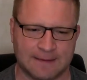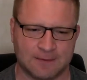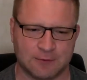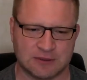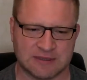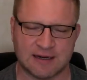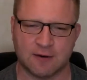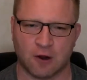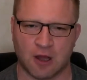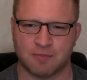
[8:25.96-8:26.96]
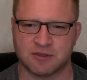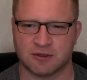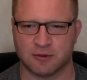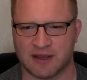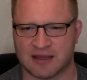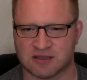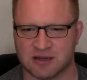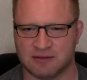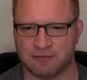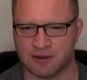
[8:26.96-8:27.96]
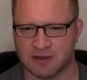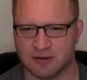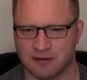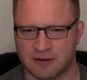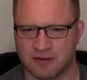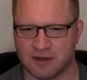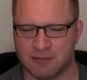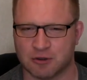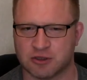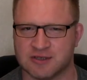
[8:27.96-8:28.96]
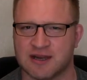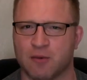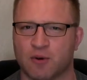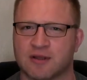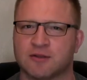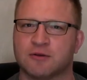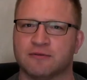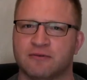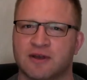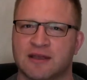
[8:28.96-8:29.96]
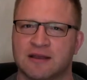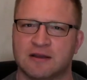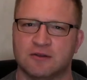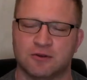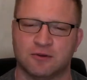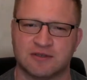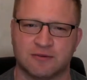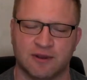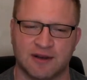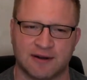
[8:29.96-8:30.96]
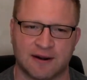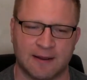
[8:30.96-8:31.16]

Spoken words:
to set it all up so you would actually feel the emotions that I wanted to convey to you as a reader